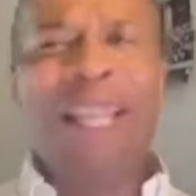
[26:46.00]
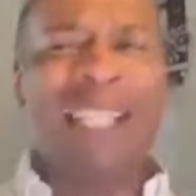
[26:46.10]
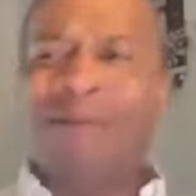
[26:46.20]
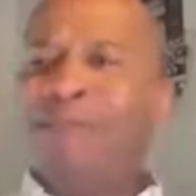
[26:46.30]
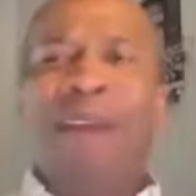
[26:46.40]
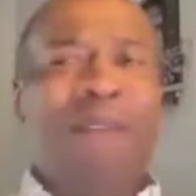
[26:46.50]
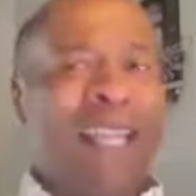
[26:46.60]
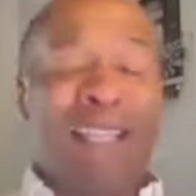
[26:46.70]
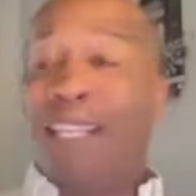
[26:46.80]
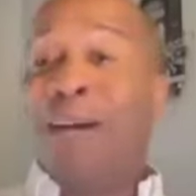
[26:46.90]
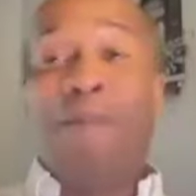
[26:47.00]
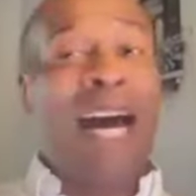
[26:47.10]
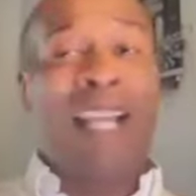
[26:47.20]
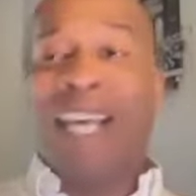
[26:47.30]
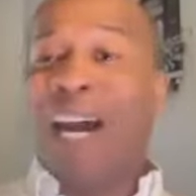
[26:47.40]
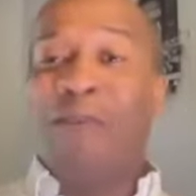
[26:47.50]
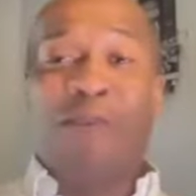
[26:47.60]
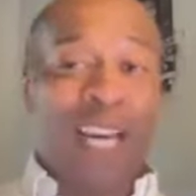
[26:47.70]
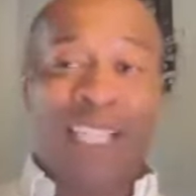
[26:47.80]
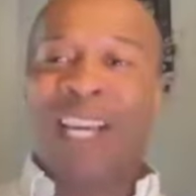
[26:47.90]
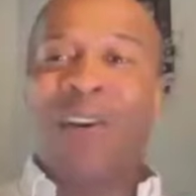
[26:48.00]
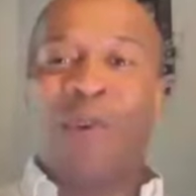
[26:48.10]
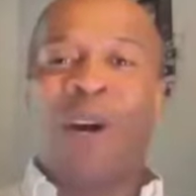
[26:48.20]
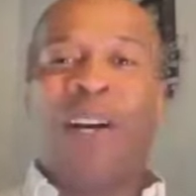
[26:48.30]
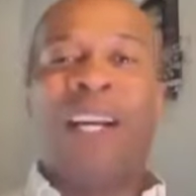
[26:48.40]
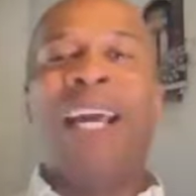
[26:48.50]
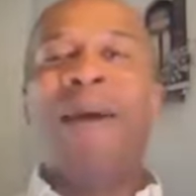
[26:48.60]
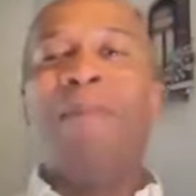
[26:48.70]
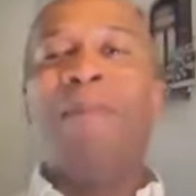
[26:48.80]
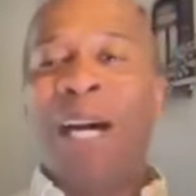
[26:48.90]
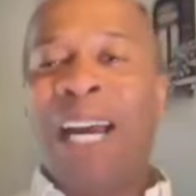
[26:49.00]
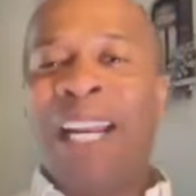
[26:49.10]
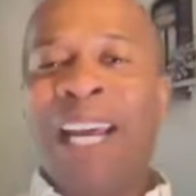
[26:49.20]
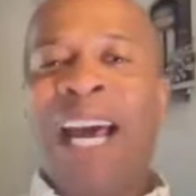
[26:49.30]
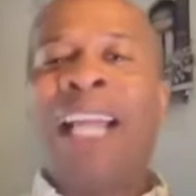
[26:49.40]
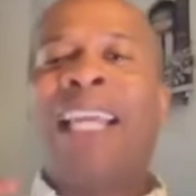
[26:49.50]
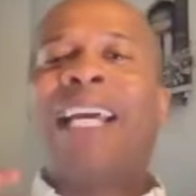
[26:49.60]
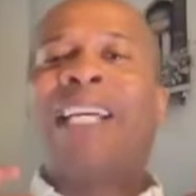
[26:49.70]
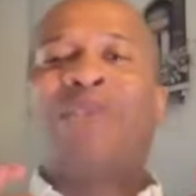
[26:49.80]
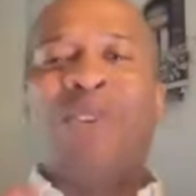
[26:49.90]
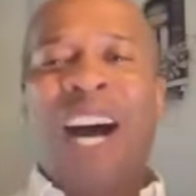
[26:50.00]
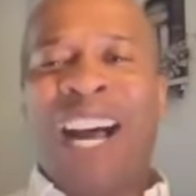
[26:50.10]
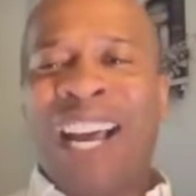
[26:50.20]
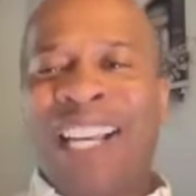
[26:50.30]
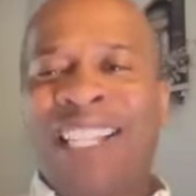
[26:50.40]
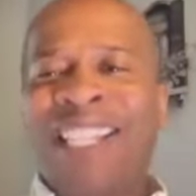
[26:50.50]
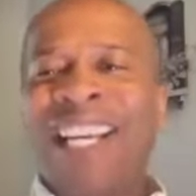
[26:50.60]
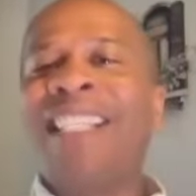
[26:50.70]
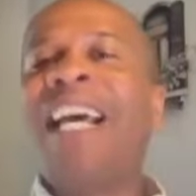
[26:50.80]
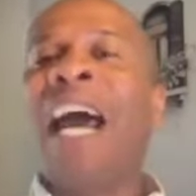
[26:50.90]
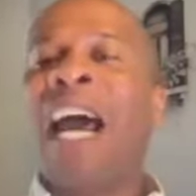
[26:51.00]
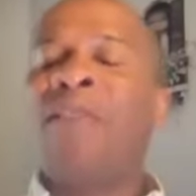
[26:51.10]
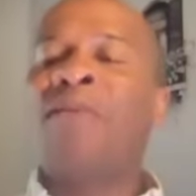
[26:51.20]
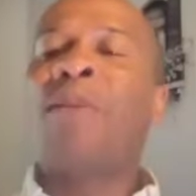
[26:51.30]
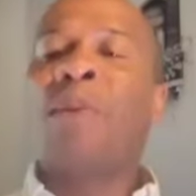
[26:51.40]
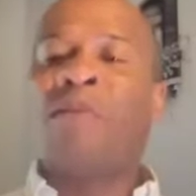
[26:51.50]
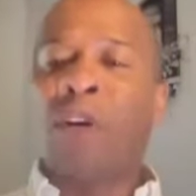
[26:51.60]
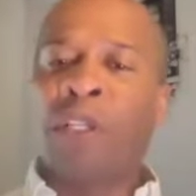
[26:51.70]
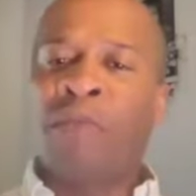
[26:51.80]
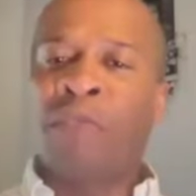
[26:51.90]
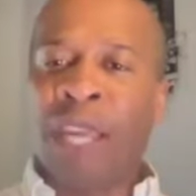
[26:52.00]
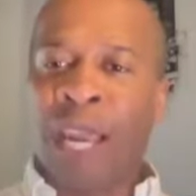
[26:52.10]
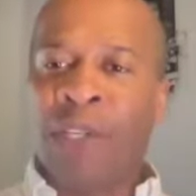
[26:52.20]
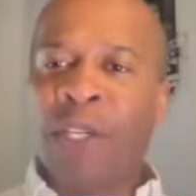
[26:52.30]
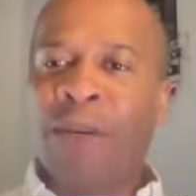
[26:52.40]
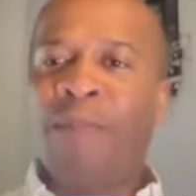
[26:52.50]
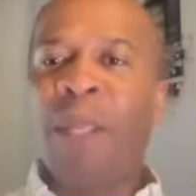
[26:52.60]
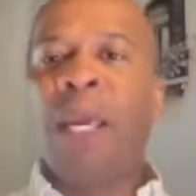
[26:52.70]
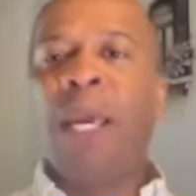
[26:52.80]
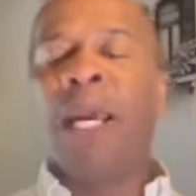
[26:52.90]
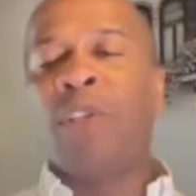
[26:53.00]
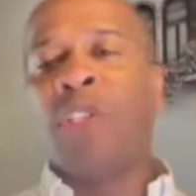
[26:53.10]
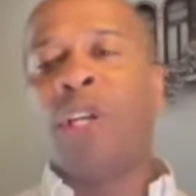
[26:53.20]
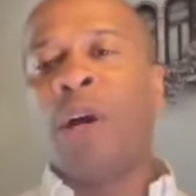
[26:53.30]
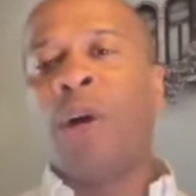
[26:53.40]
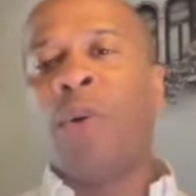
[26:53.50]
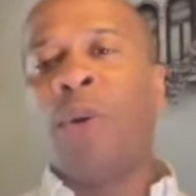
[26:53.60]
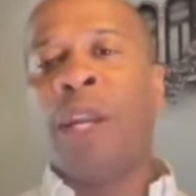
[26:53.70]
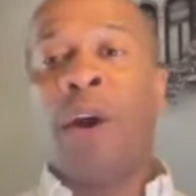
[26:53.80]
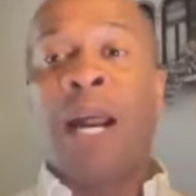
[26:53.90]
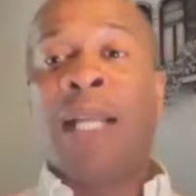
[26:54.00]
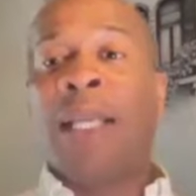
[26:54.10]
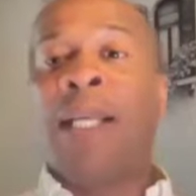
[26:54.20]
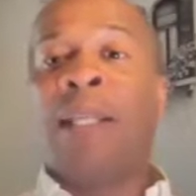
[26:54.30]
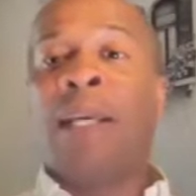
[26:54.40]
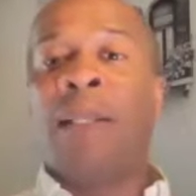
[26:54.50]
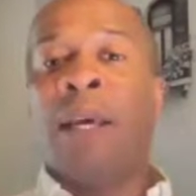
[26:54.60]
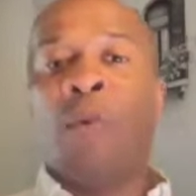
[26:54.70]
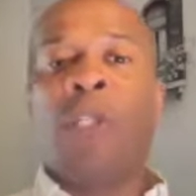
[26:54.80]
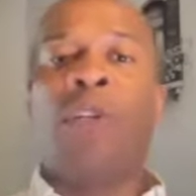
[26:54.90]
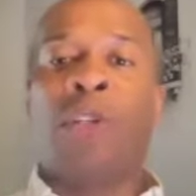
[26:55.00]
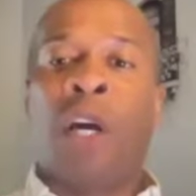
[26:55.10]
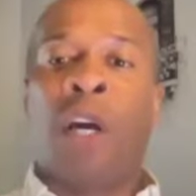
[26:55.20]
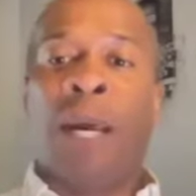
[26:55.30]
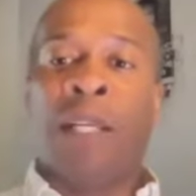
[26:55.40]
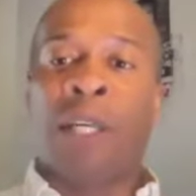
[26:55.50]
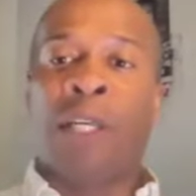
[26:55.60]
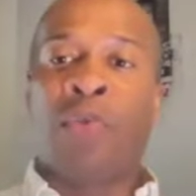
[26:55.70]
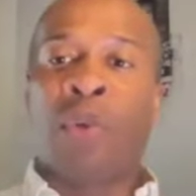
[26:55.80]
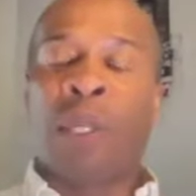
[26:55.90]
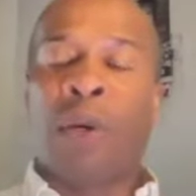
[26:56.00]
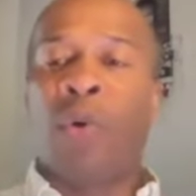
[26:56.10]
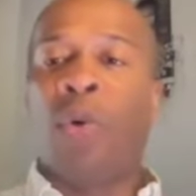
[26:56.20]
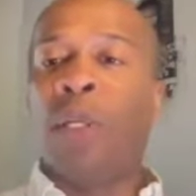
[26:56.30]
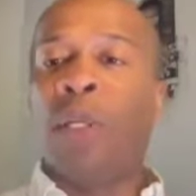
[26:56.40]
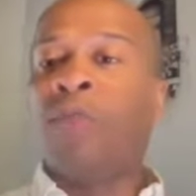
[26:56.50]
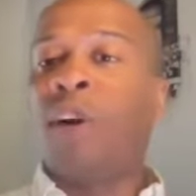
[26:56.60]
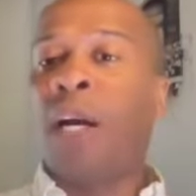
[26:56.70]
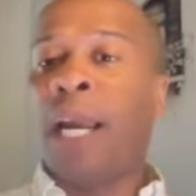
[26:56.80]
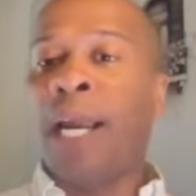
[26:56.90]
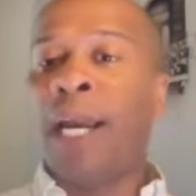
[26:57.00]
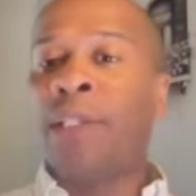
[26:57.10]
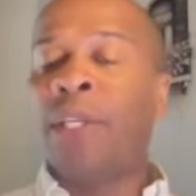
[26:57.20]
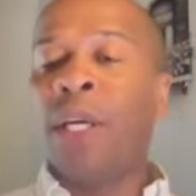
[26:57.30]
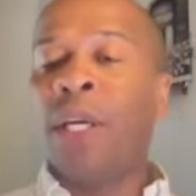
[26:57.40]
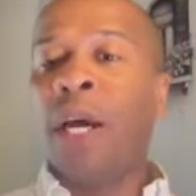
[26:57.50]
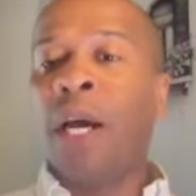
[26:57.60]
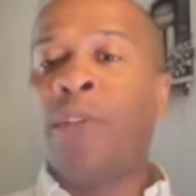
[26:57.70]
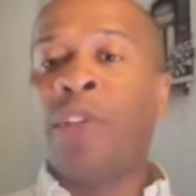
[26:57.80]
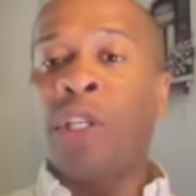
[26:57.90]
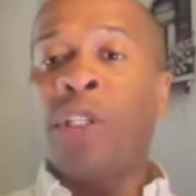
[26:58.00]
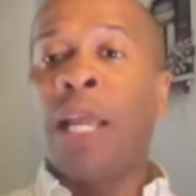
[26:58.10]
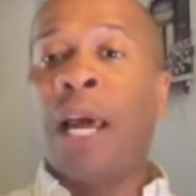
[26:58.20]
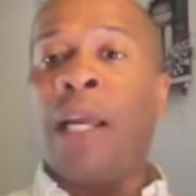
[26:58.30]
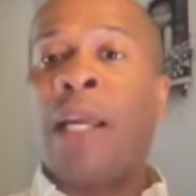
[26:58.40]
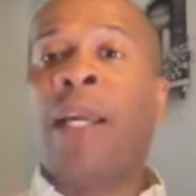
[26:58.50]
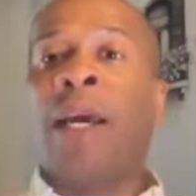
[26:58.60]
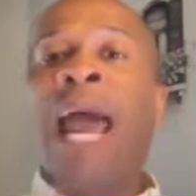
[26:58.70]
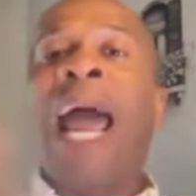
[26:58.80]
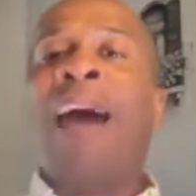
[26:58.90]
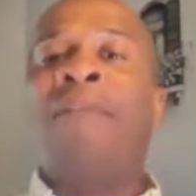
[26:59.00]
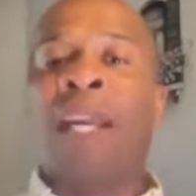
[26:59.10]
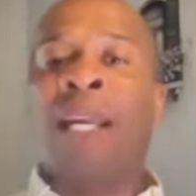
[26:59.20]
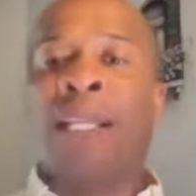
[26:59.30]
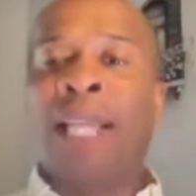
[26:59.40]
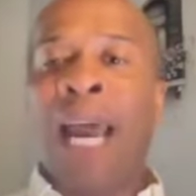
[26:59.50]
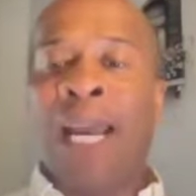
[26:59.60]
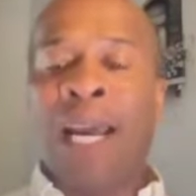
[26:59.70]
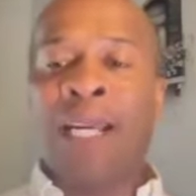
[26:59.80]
that, maybe somehow that that's going to work. But I think it's wise to have some diversification. And so, you know, I think that, that what you're talking about is, is really cool as far as Uh, just uh, having that